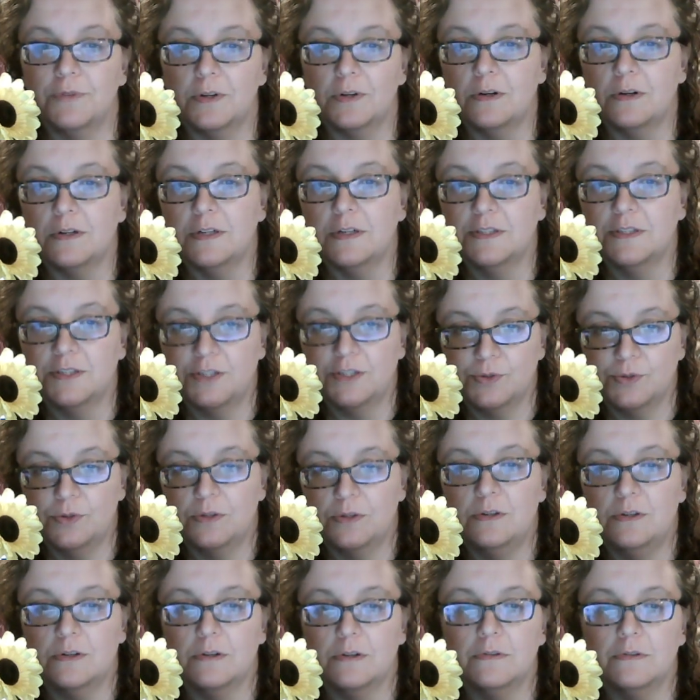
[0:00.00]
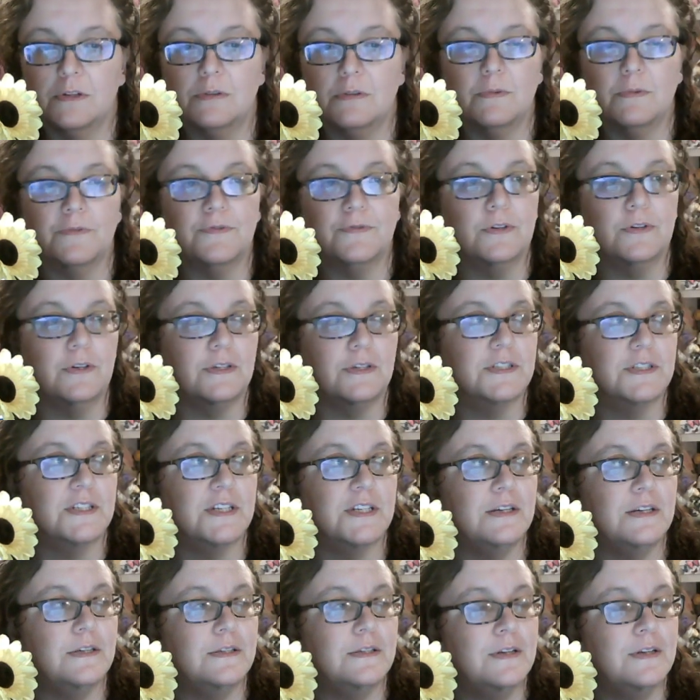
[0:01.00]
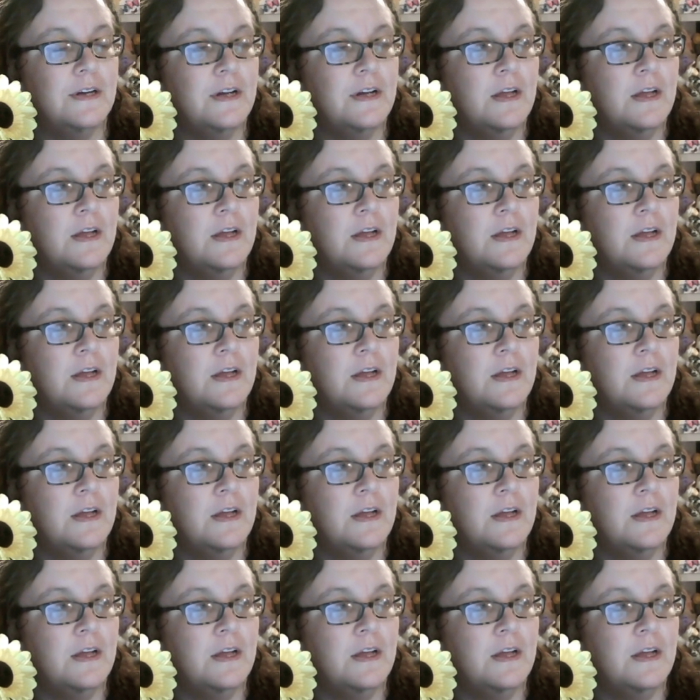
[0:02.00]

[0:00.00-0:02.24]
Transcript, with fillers: the gods, you know, alone with the gods then,